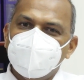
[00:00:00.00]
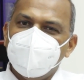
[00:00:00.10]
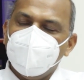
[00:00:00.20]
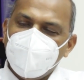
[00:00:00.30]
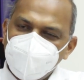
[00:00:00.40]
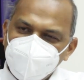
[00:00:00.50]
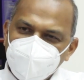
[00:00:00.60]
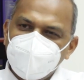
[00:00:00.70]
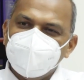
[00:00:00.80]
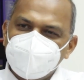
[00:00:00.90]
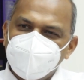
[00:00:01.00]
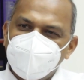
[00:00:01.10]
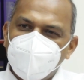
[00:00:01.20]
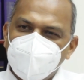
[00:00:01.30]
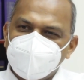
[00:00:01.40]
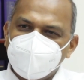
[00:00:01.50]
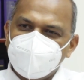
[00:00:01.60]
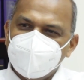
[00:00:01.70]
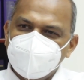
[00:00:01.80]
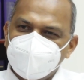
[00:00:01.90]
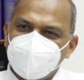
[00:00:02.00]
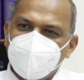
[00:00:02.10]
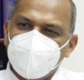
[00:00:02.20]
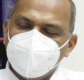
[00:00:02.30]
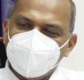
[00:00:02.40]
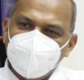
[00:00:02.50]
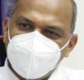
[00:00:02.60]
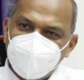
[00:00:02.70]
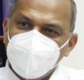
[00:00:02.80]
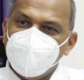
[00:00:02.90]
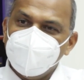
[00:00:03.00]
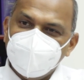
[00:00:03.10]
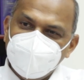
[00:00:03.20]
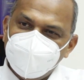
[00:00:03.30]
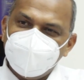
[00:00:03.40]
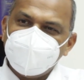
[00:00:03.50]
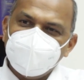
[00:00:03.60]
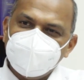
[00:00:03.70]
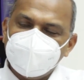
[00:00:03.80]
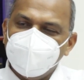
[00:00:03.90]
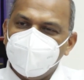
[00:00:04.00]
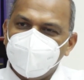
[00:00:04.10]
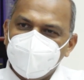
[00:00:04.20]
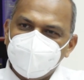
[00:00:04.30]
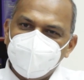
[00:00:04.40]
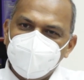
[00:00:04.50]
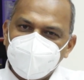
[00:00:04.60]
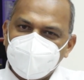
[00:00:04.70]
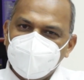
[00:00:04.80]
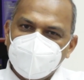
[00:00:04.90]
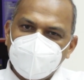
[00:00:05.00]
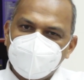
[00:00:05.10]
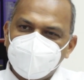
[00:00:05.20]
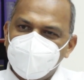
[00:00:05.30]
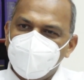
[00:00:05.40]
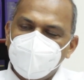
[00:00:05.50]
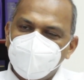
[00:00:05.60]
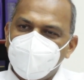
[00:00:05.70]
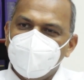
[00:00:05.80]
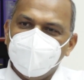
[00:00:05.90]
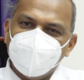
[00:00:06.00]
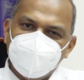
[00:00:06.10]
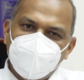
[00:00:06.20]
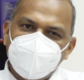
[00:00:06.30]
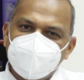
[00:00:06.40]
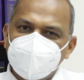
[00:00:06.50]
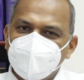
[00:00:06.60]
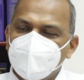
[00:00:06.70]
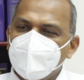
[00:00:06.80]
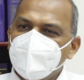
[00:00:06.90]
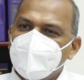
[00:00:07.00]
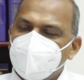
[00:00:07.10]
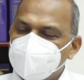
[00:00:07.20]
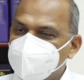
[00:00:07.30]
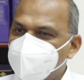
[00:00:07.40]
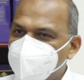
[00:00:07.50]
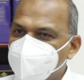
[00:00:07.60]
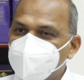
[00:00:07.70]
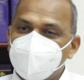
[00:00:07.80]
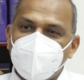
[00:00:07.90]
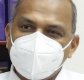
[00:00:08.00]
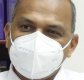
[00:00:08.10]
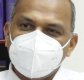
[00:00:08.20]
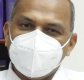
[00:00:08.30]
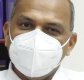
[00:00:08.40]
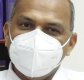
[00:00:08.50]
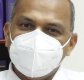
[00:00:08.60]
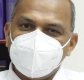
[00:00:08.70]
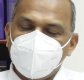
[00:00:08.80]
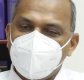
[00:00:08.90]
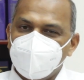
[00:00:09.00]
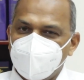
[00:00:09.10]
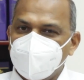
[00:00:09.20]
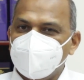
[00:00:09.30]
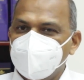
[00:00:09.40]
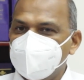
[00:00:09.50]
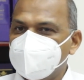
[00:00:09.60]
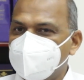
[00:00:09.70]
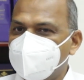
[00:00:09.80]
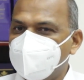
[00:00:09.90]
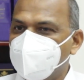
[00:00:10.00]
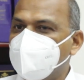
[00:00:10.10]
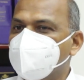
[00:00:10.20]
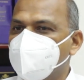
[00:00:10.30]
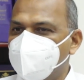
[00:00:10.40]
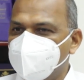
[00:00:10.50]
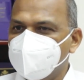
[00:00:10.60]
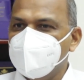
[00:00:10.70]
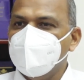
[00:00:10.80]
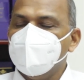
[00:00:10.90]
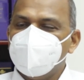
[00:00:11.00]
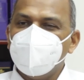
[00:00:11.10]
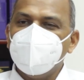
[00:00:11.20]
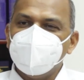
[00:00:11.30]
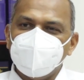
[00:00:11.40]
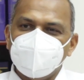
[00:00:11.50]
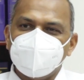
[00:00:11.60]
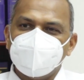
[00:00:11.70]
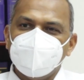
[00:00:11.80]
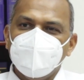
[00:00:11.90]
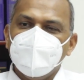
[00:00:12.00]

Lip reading: the ambience of the hospital has changed. The flow, the efficiency with which people can get from one point to another has improved drastically. So I think these are welcome changes